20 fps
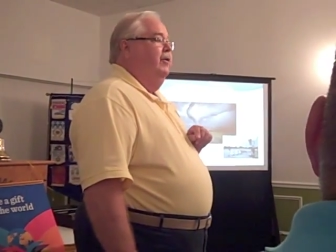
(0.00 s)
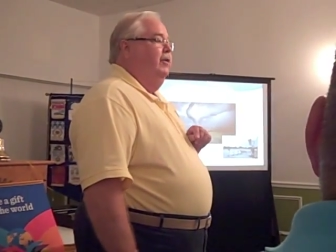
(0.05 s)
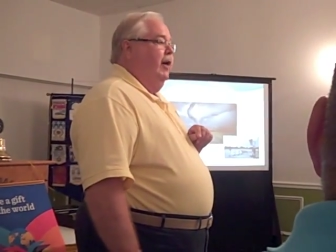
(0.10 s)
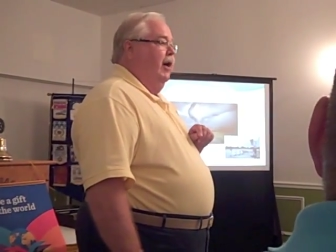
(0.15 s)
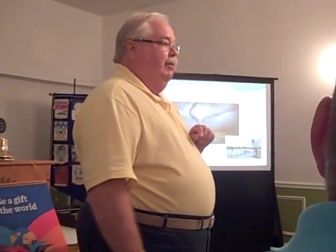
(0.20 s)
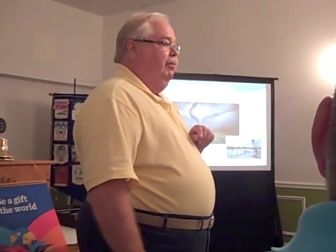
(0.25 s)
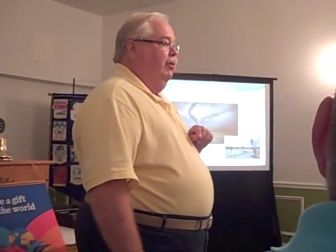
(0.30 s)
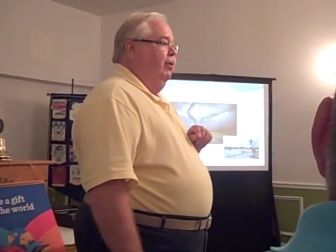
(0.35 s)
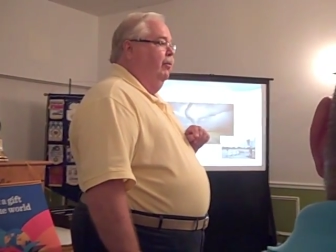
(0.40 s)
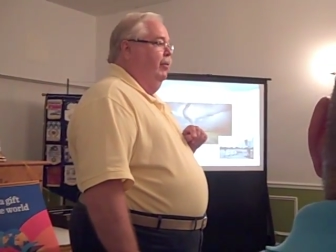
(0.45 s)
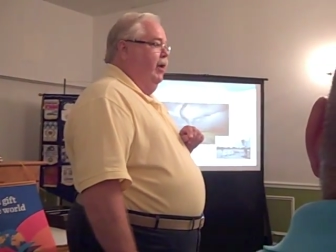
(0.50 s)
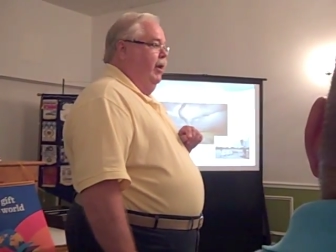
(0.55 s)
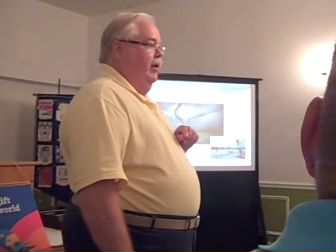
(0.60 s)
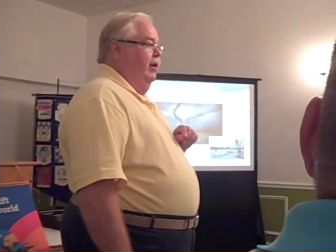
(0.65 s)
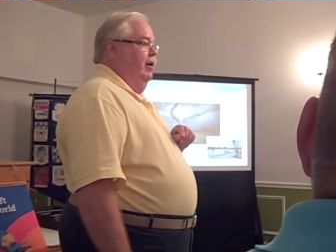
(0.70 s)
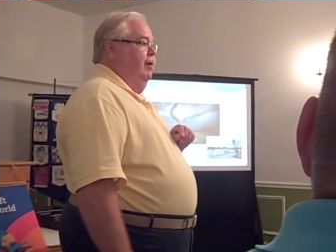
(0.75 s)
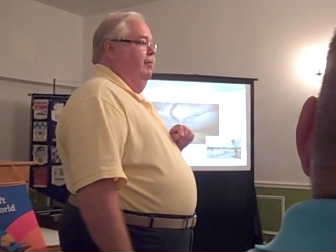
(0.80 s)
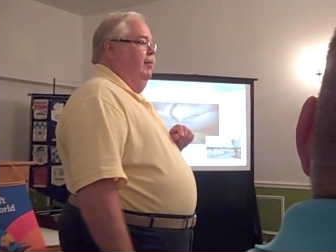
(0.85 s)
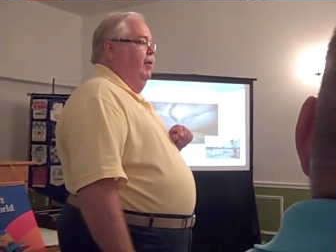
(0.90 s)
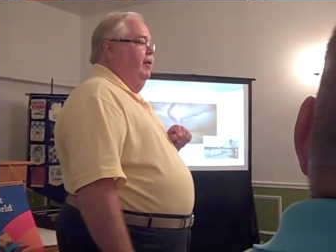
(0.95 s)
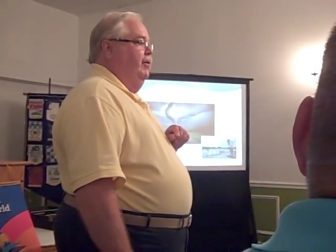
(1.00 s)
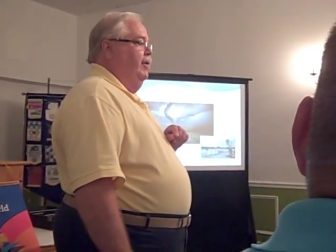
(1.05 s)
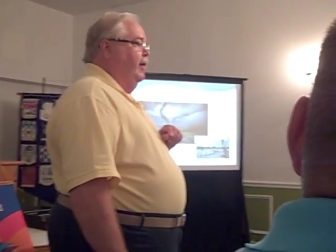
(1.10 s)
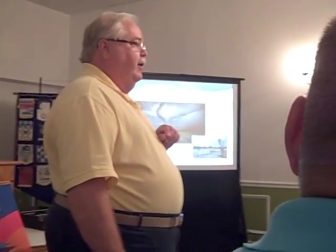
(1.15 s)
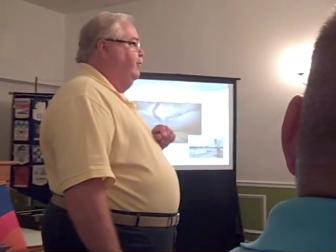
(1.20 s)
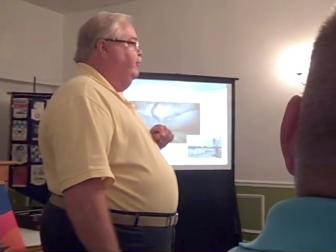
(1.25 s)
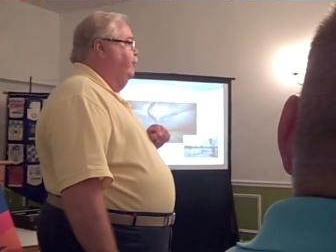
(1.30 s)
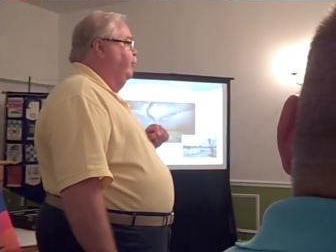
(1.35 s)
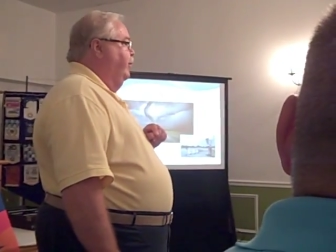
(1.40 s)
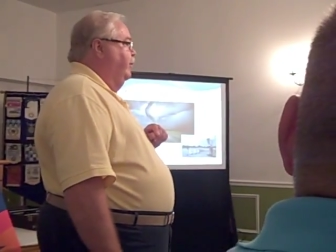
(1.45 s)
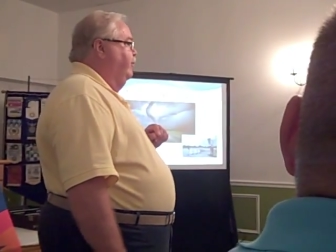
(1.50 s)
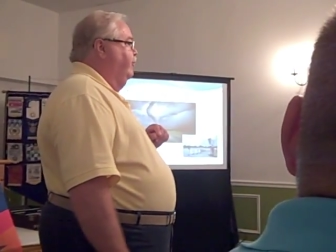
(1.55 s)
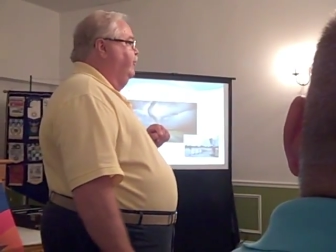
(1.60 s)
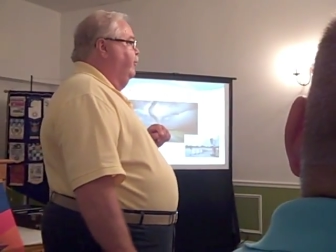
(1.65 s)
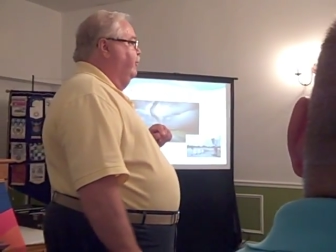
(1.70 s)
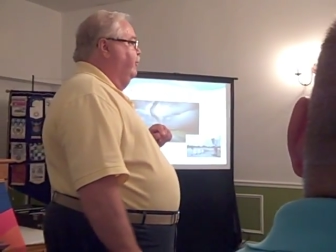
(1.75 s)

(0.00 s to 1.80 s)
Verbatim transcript: on Doppler radar by the National Weather